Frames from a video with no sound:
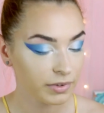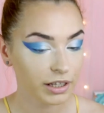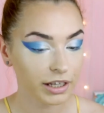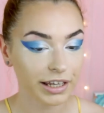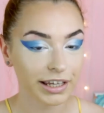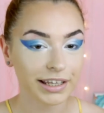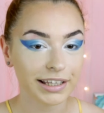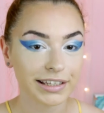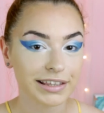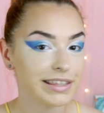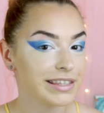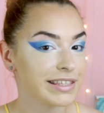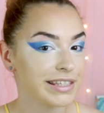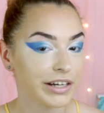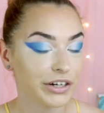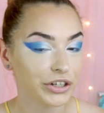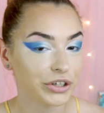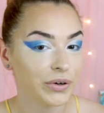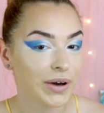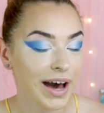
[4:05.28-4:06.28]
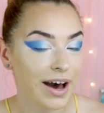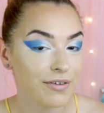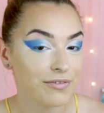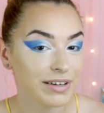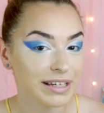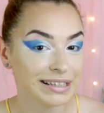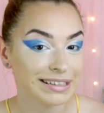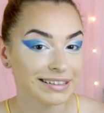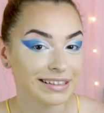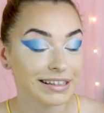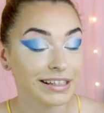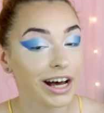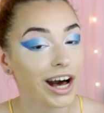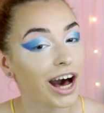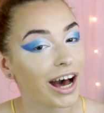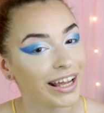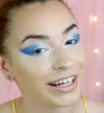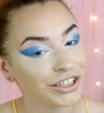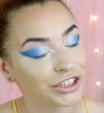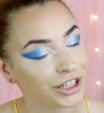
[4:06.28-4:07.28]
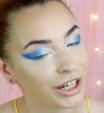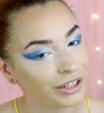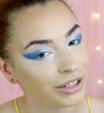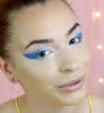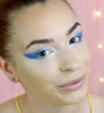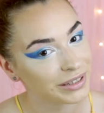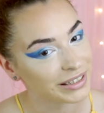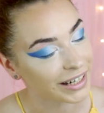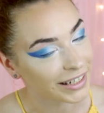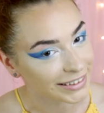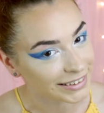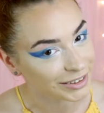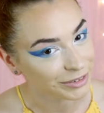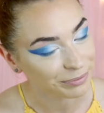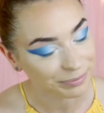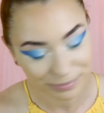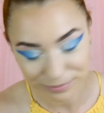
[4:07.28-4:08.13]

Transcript: And there you have it, the eyeshadow done.